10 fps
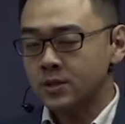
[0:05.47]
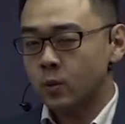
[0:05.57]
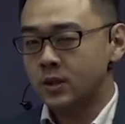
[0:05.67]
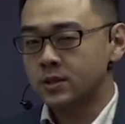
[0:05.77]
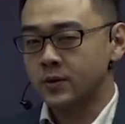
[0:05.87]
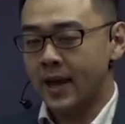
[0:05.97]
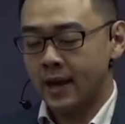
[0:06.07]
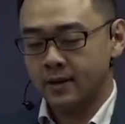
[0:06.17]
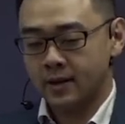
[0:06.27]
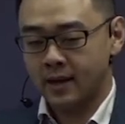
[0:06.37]
want to
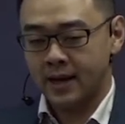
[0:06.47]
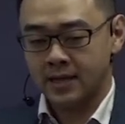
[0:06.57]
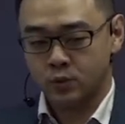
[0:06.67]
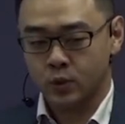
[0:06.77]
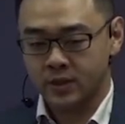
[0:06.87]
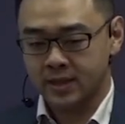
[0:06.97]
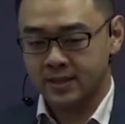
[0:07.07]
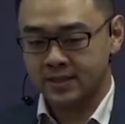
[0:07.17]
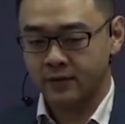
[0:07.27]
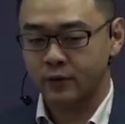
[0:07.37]
end the class with
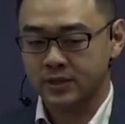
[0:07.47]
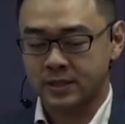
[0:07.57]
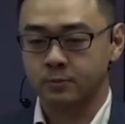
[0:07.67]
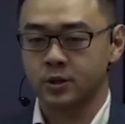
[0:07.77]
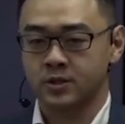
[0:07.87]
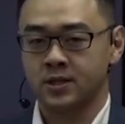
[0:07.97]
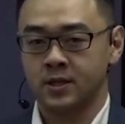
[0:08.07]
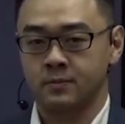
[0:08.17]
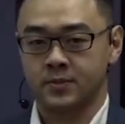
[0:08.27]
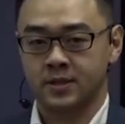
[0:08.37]
several simple
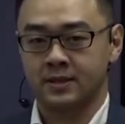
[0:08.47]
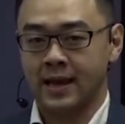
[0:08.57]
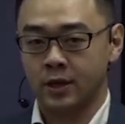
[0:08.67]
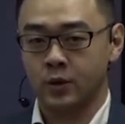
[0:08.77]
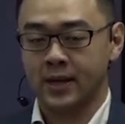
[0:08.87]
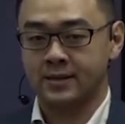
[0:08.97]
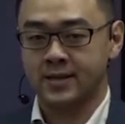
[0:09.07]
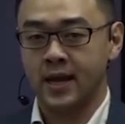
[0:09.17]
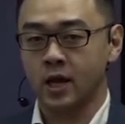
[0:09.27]
tips that you can take